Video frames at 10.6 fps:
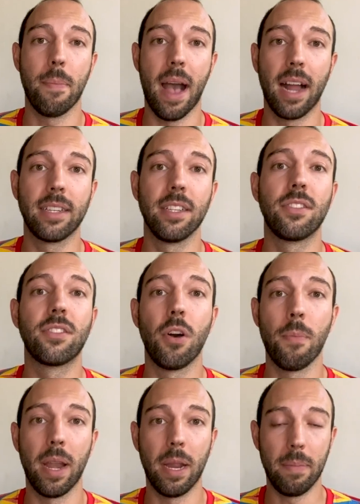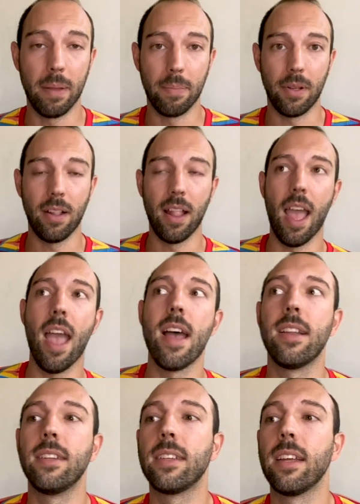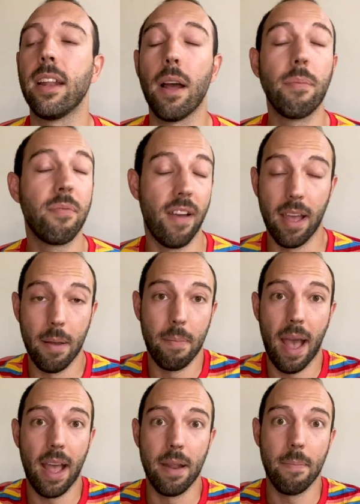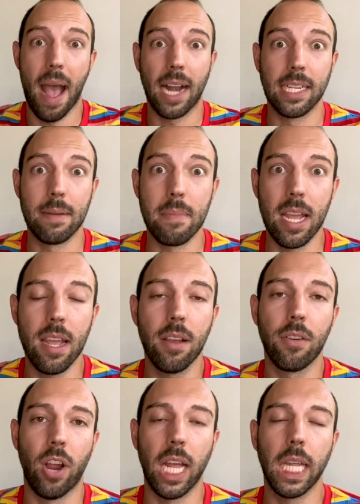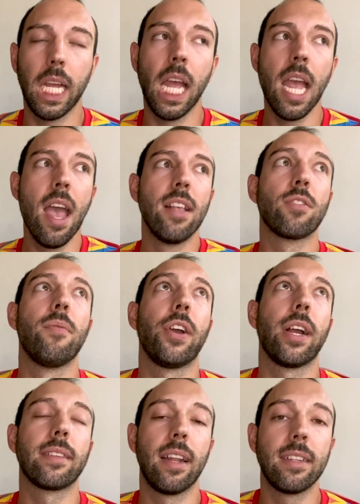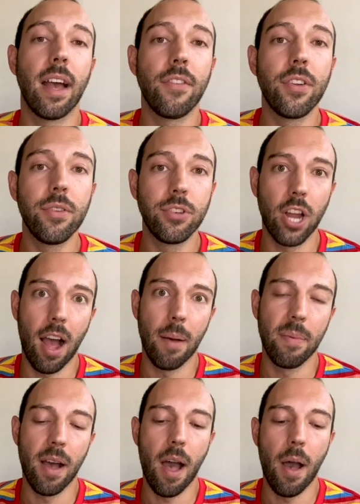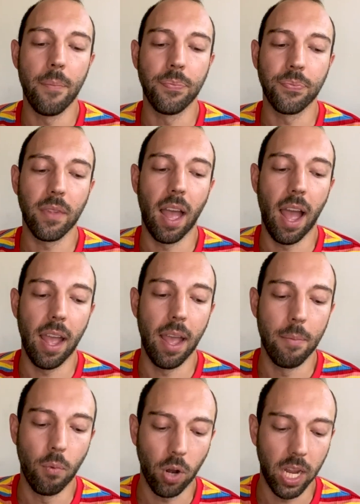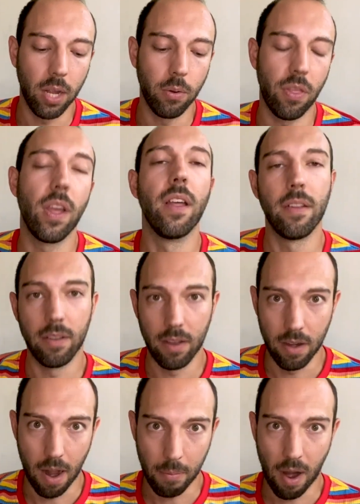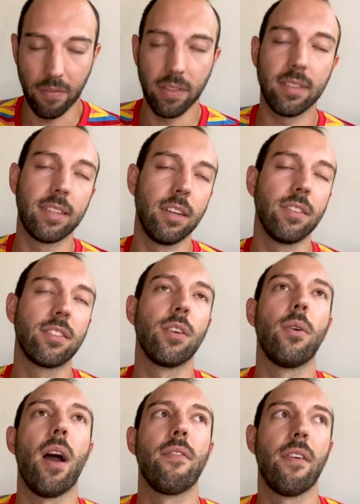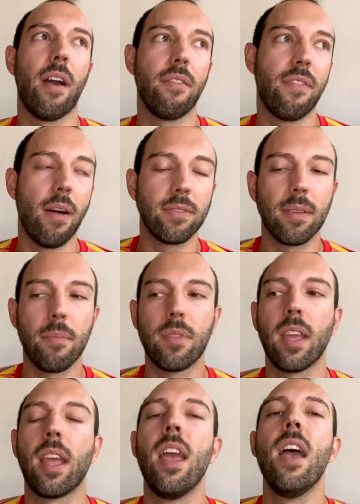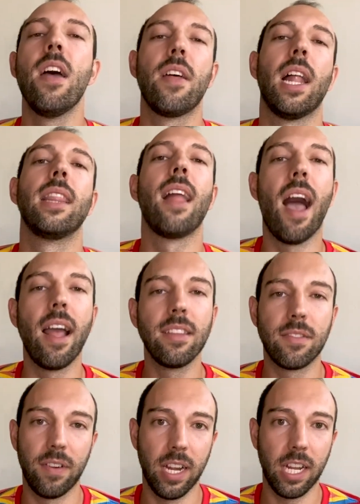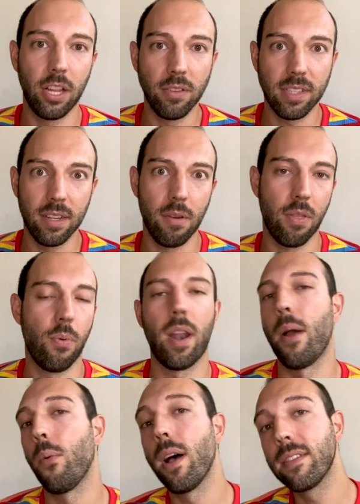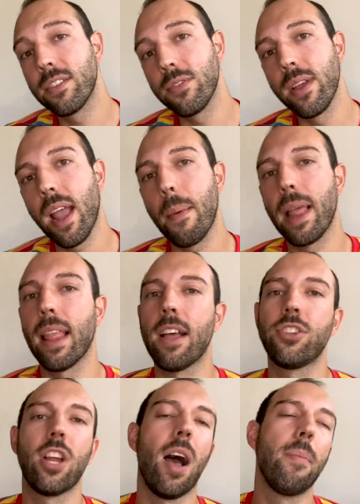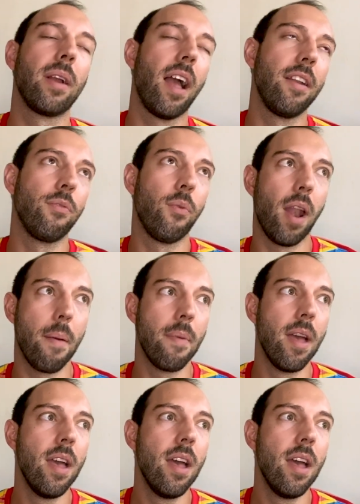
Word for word: impacted so many people, and it, it impacted me greatly. So I'm very excited to have a new job. Um, I am working within nonprofits still, so I've, I've found something that aligns very closely with what I was doing at my last job, and kind of what I'm,